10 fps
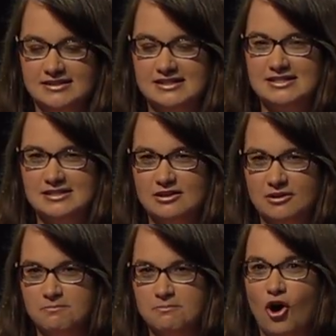this
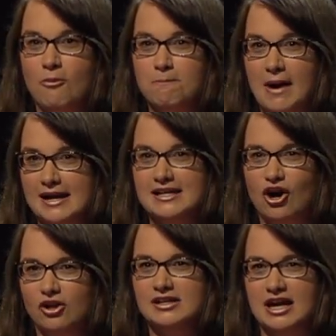
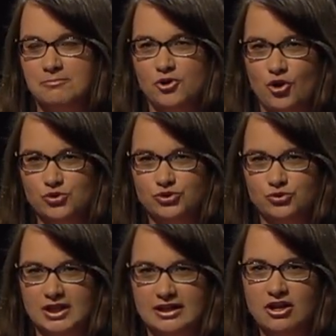money-only approach
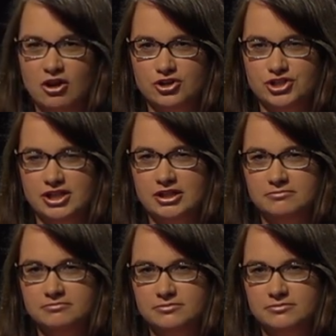to technology,